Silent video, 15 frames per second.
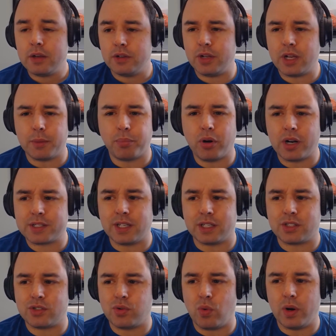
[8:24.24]
You got products
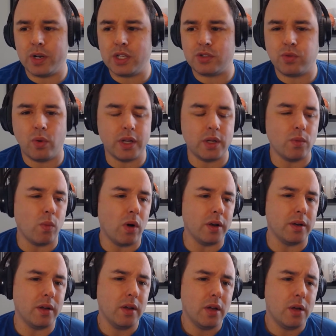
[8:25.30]
like
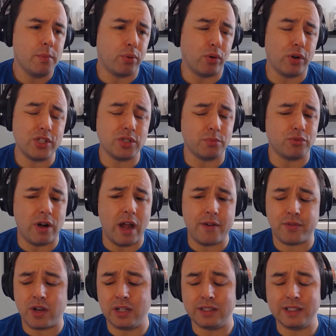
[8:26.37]
2021 Prism
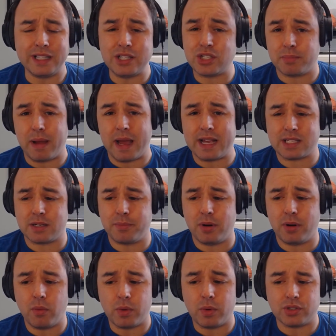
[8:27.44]
Draft Collegiate
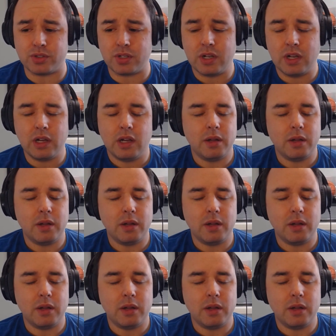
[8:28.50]
Basketball, which is,